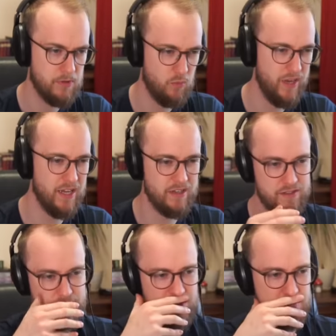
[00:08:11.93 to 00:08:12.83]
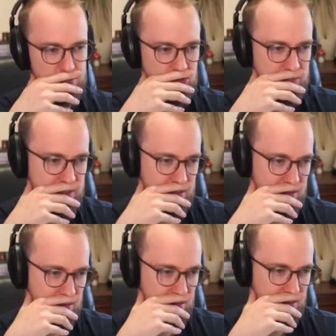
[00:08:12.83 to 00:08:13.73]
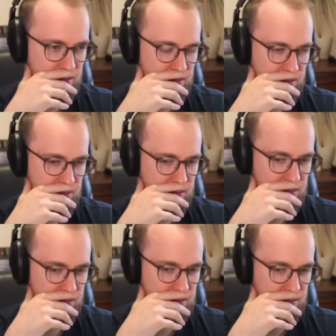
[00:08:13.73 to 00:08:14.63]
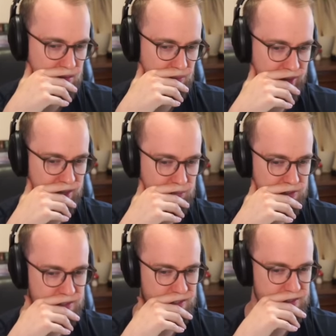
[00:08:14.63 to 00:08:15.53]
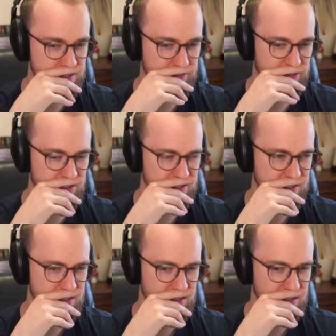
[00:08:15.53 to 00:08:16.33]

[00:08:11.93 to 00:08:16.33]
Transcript: Wait, this is just movement. Wait, wasn't this different?